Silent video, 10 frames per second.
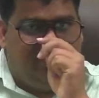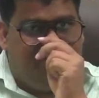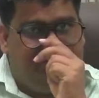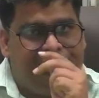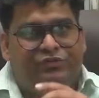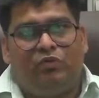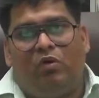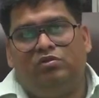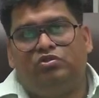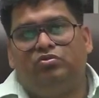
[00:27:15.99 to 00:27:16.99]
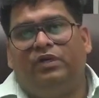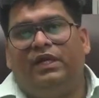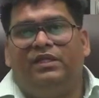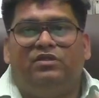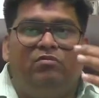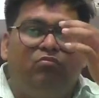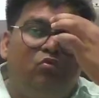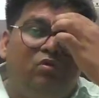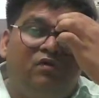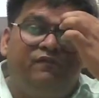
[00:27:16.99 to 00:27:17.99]
which is also another
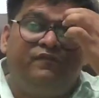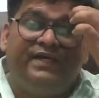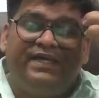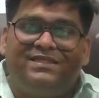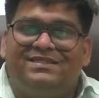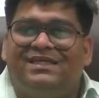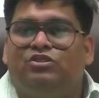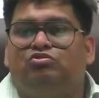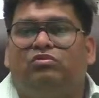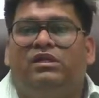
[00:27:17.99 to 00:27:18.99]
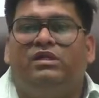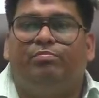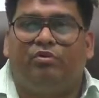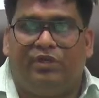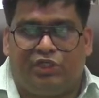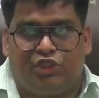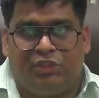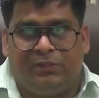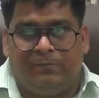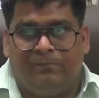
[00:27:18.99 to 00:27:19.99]
mode of asexual
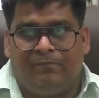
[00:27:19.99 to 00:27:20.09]
reproduction.